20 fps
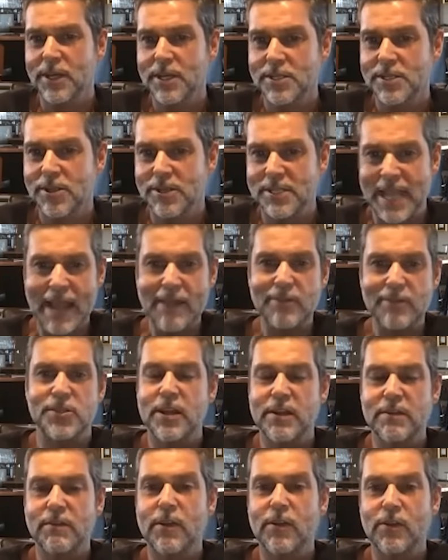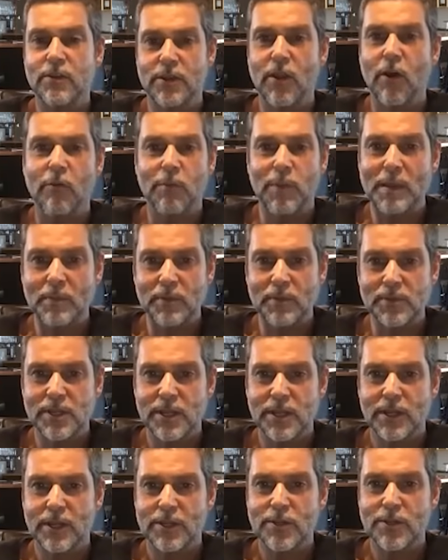So it's outside of a lot of people's
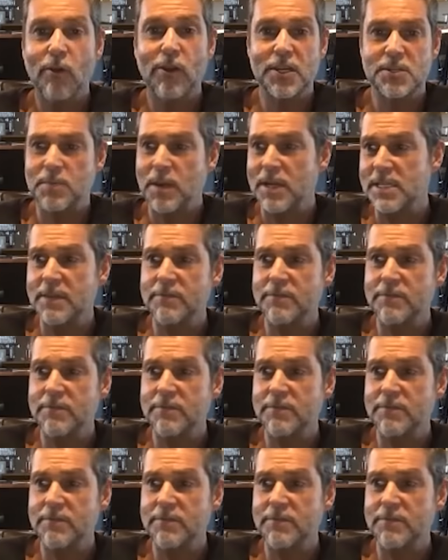knowledge base,